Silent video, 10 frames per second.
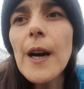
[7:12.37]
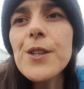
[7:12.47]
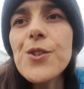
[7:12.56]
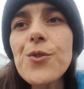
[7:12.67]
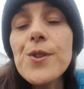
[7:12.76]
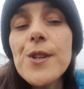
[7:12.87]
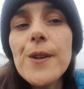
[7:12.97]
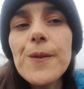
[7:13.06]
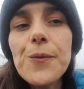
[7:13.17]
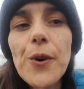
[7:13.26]
I just
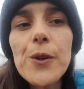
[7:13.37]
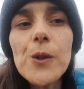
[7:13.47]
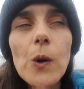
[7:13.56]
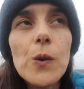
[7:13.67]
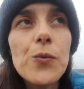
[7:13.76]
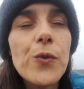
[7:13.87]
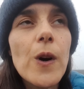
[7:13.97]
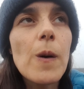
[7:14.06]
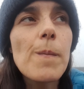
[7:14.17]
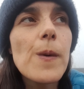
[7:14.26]
received a phone call
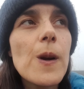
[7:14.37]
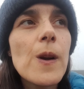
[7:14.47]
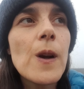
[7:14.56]
from